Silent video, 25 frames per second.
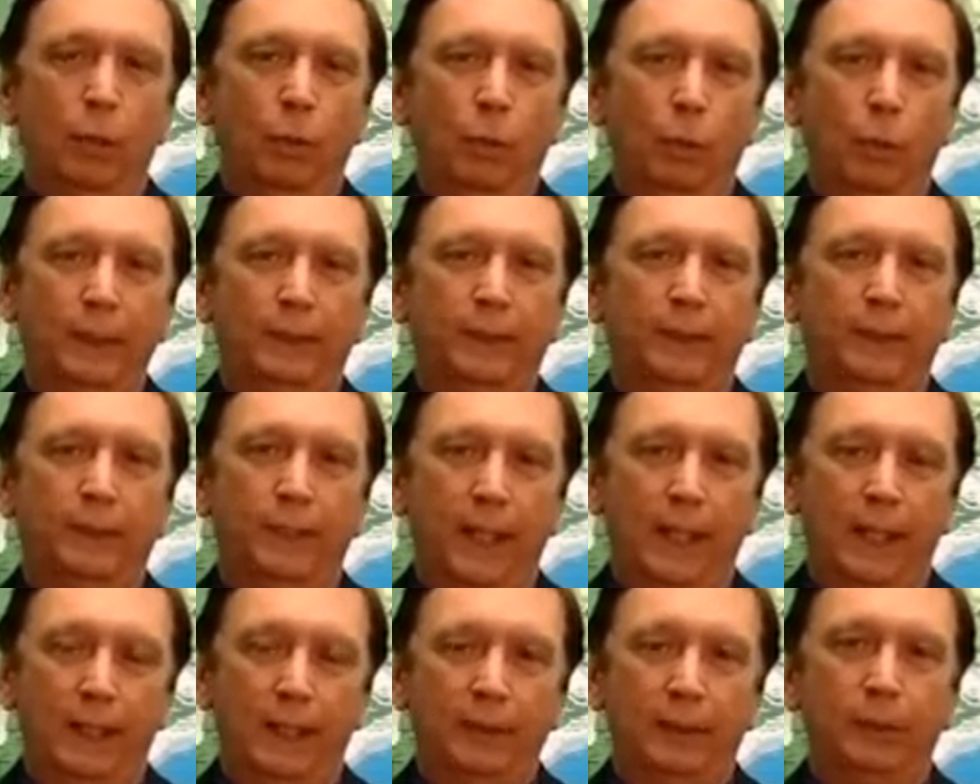which
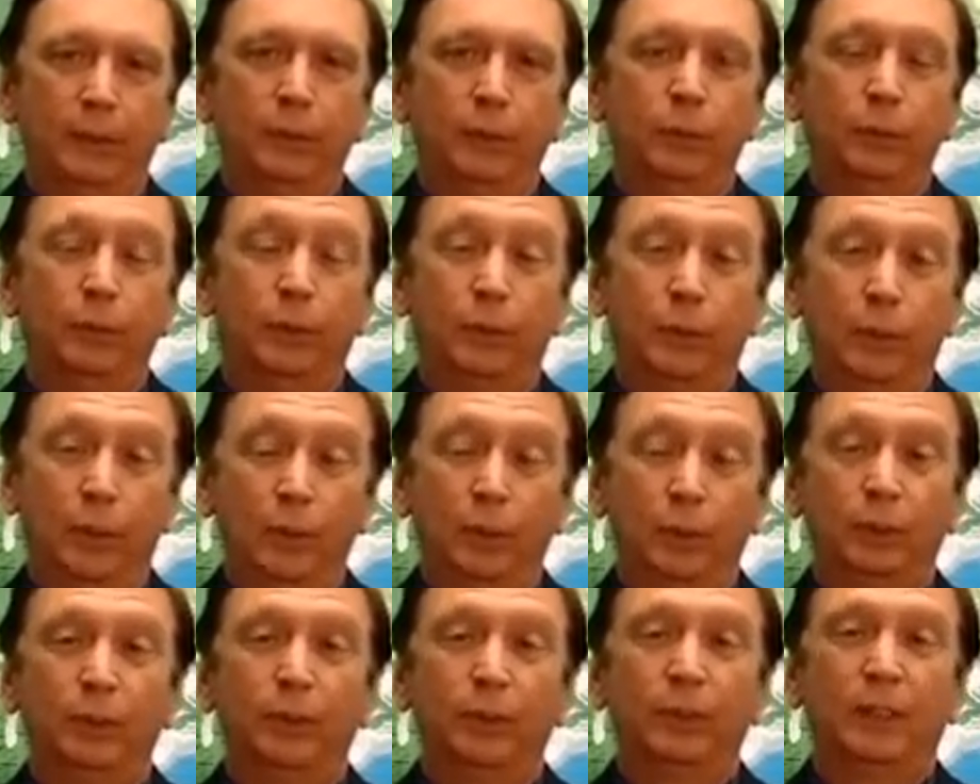days do
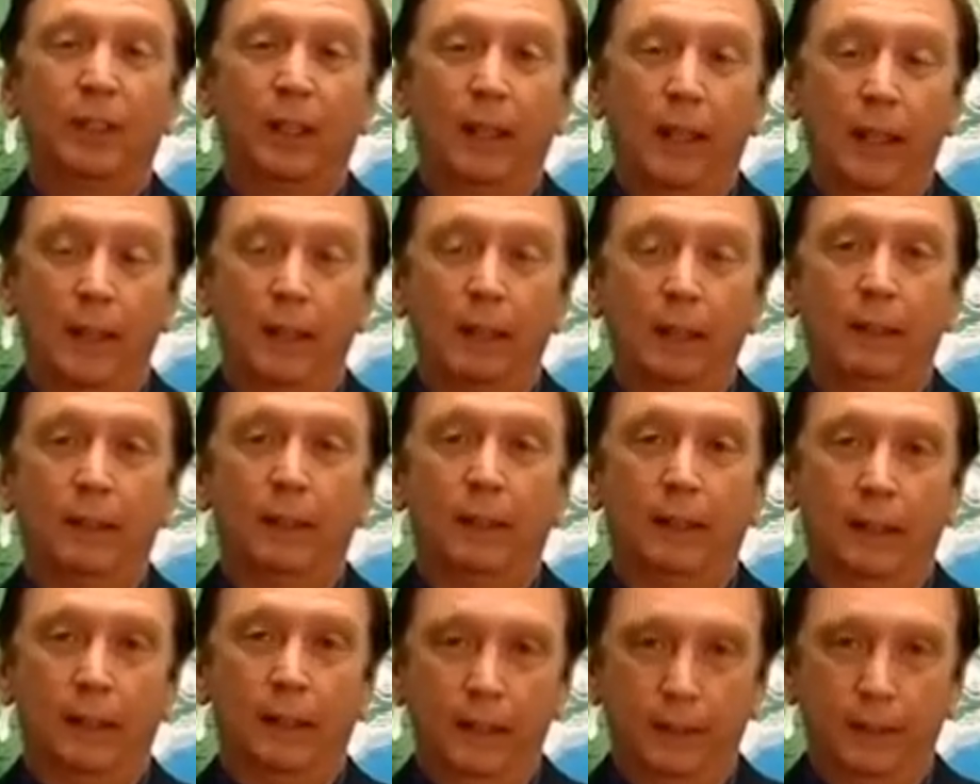soldiers like
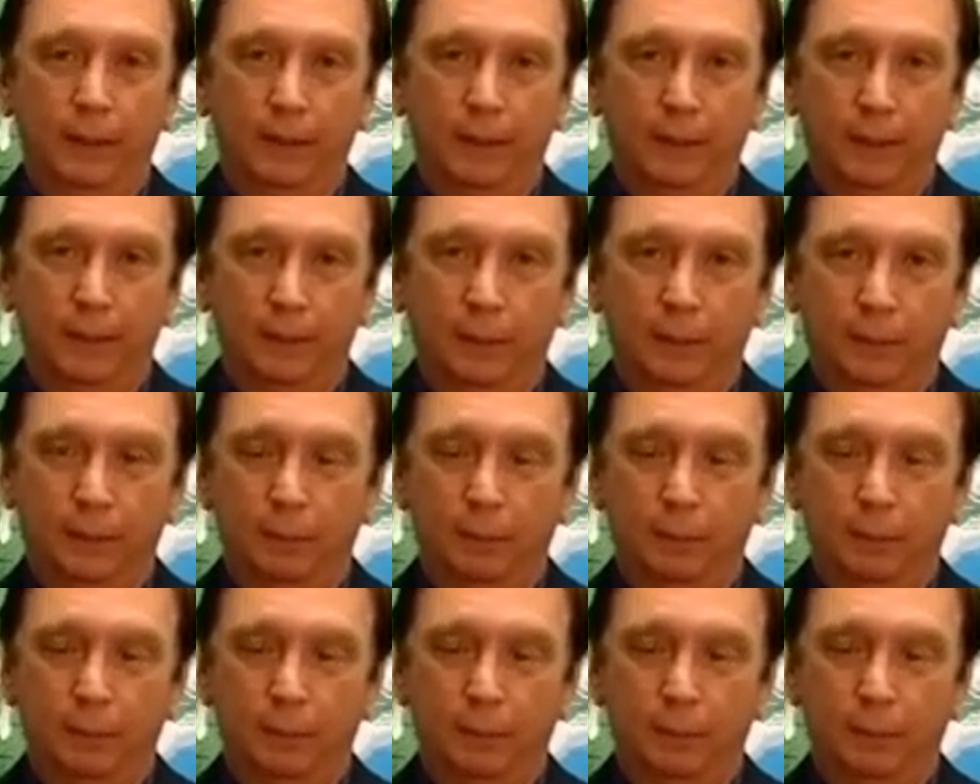the least?